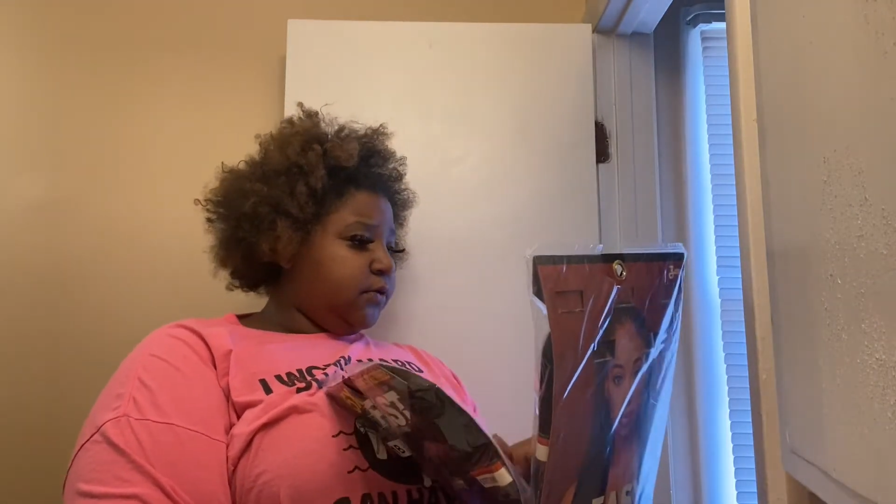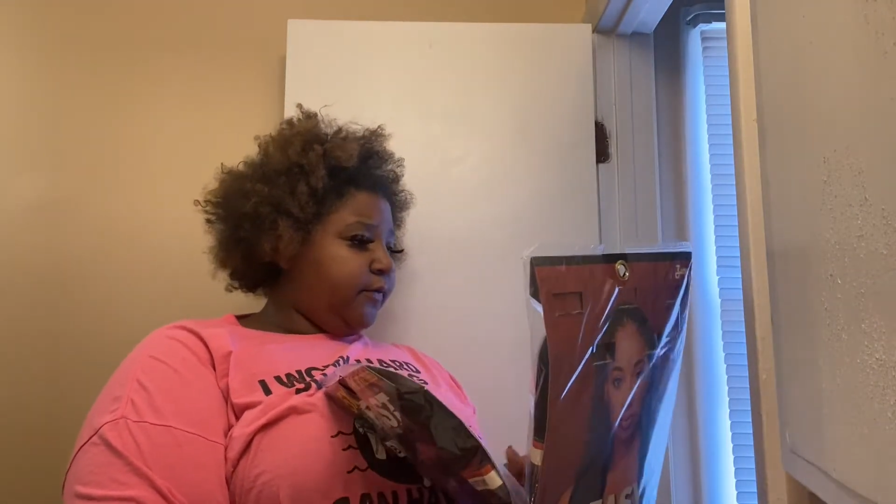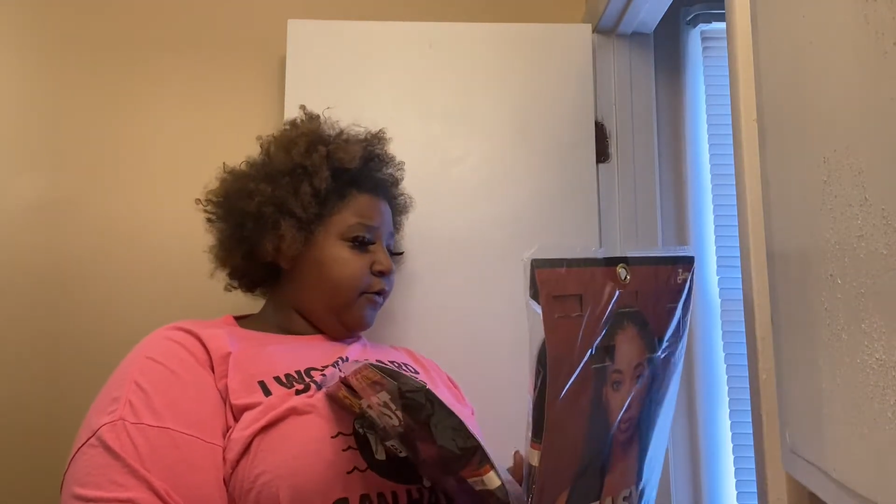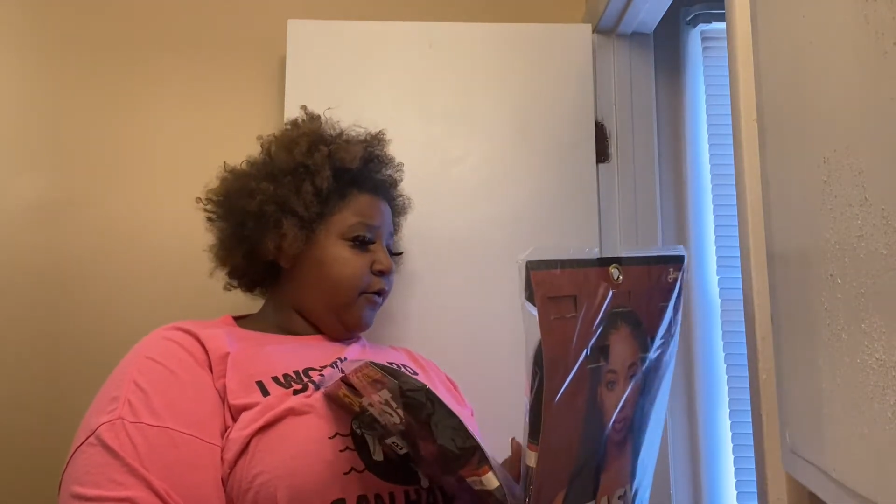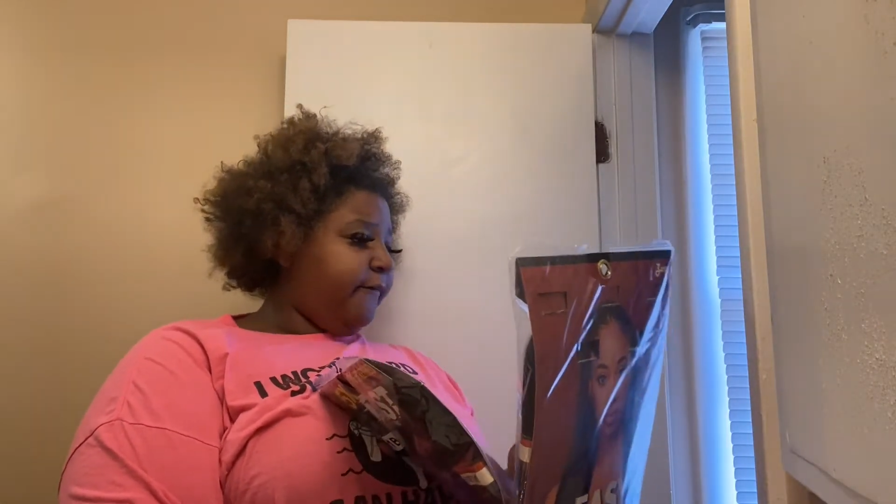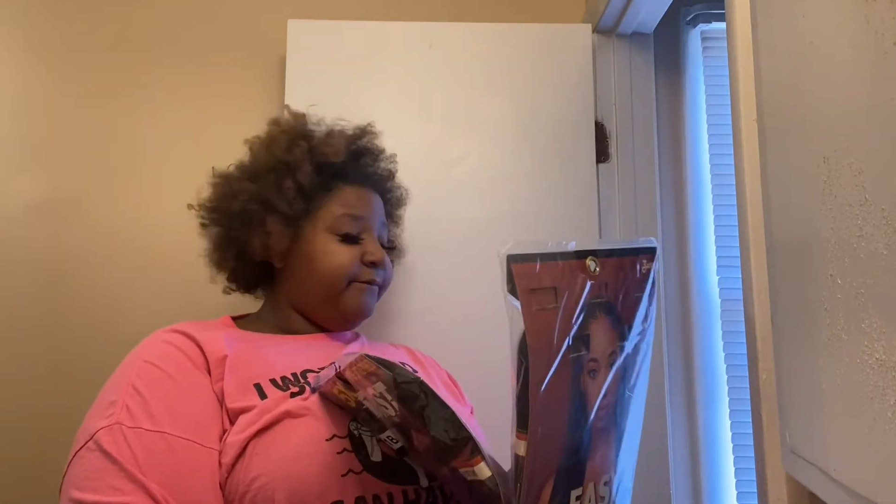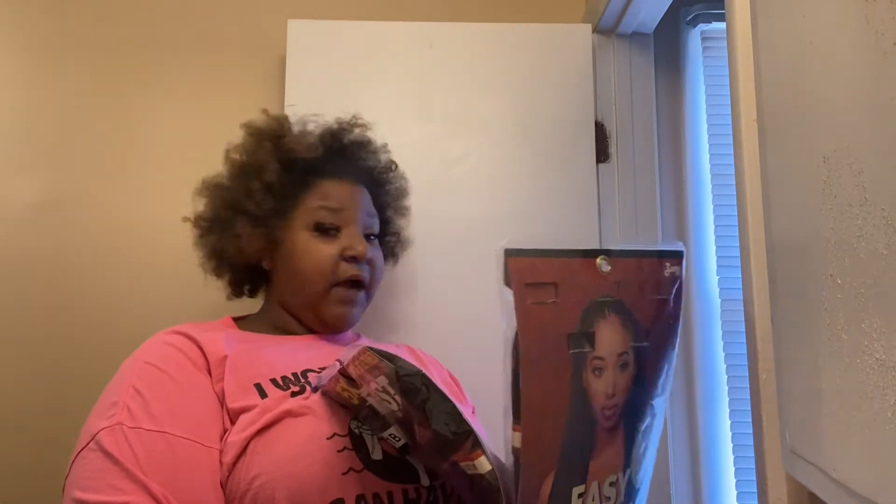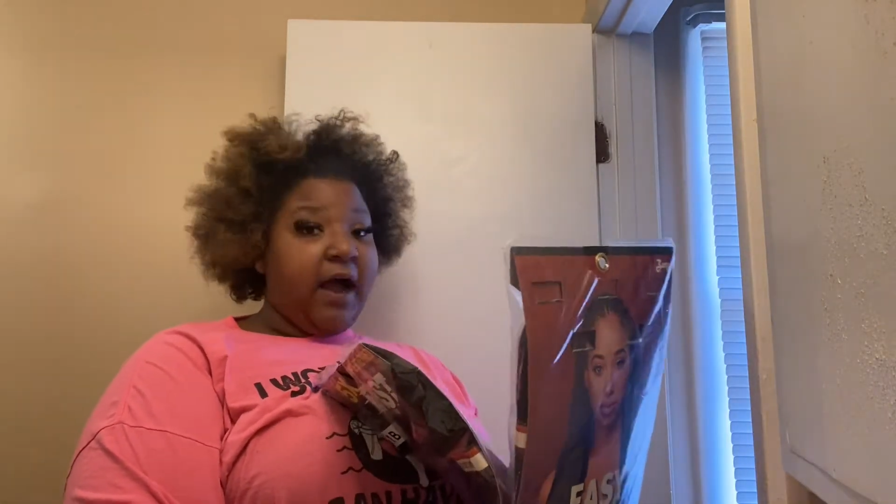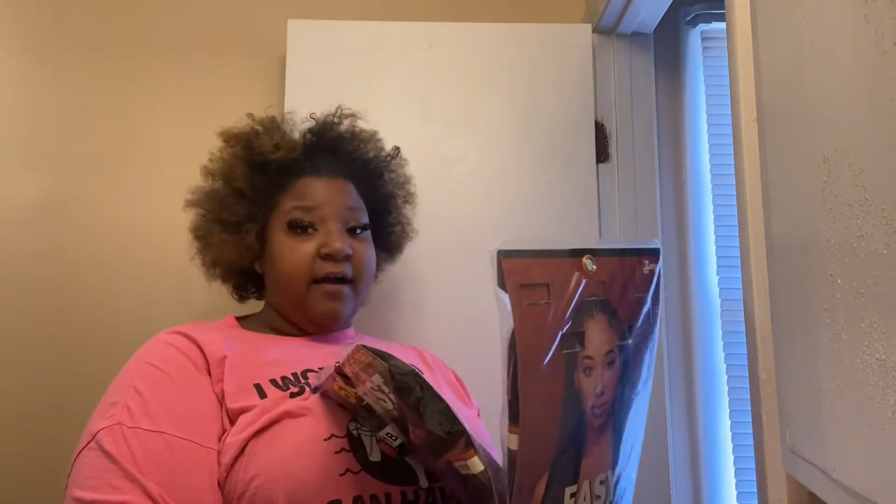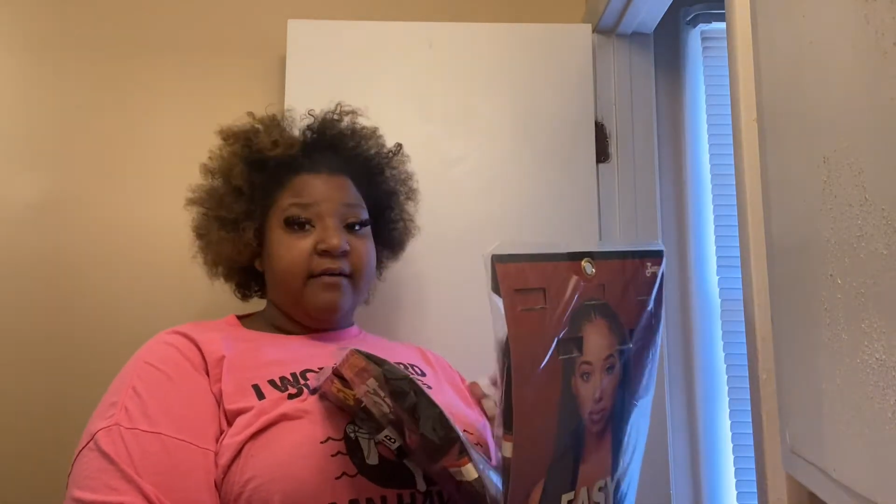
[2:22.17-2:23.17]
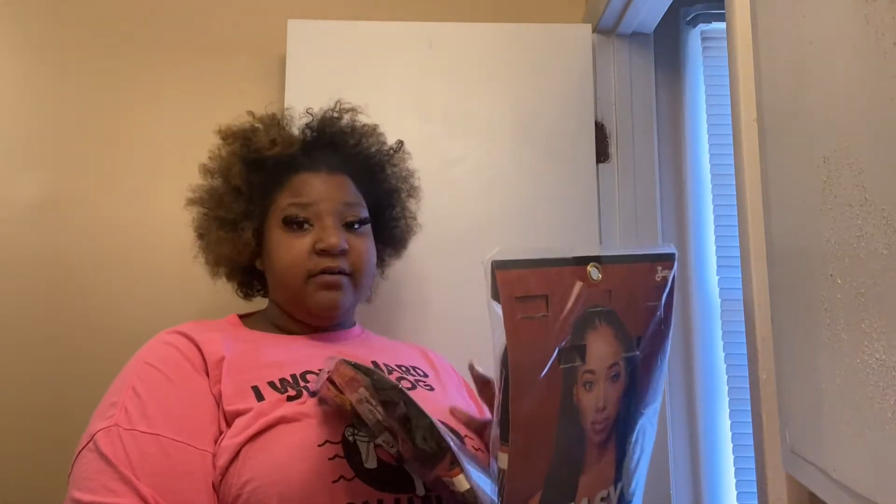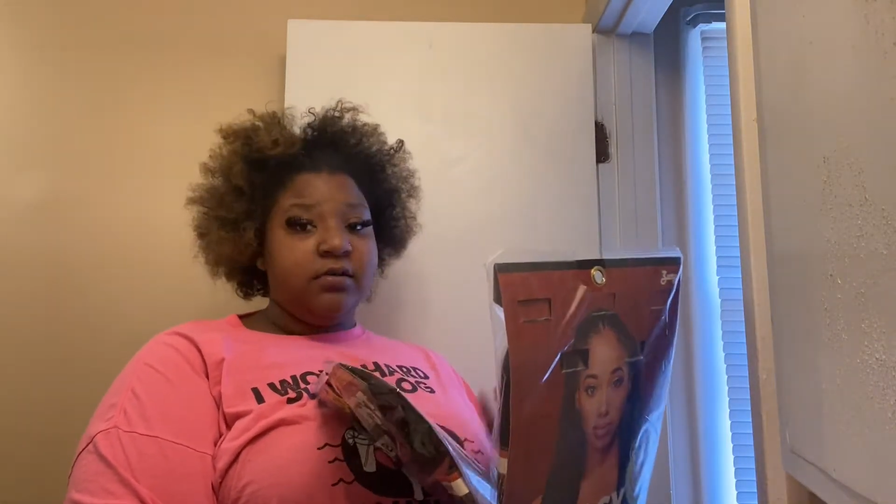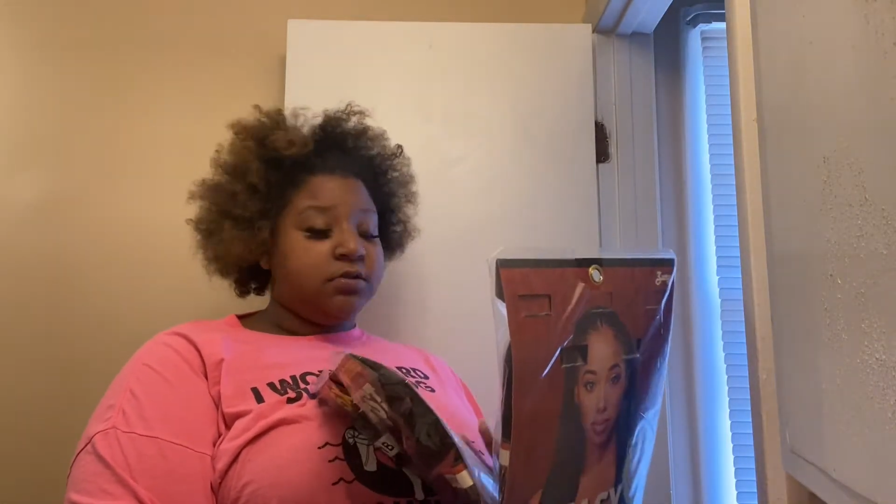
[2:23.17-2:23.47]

four, five.